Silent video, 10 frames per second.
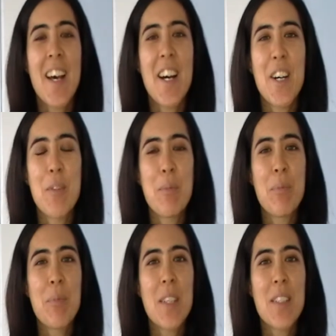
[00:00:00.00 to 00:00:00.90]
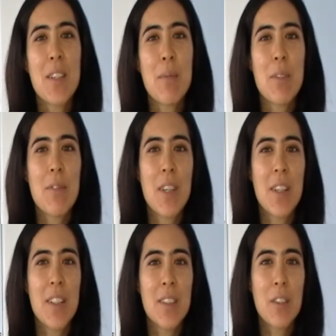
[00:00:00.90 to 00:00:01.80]
um, in terms of
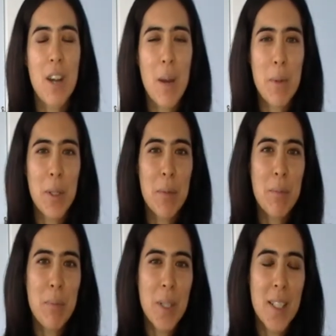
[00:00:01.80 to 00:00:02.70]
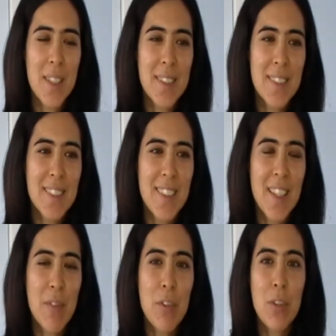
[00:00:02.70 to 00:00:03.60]
their grammar but
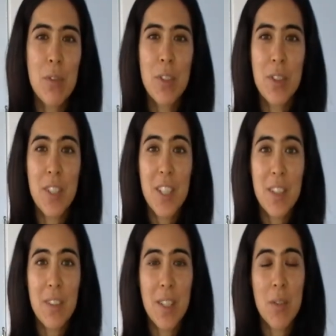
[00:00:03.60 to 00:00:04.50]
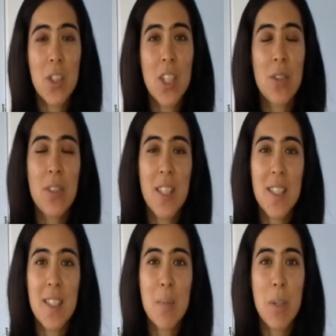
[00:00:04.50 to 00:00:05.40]
if you learned another language that you think
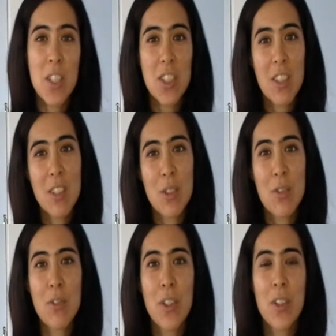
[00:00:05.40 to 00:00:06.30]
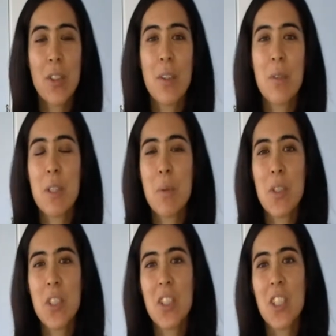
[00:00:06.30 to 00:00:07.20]
is especially useful or
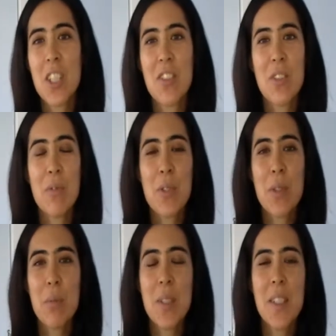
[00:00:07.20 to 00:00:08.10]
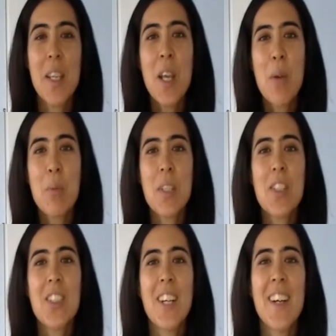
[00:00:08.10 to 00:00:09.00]
especially challenging for some reason,
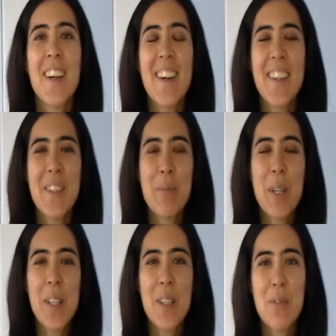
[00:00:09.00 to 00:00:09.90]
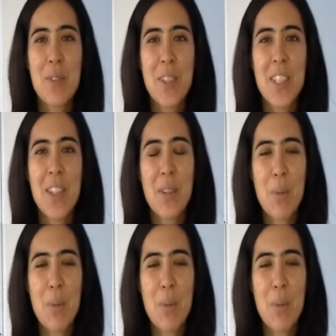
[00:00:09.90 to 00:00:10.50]
please share. Um, I love hearing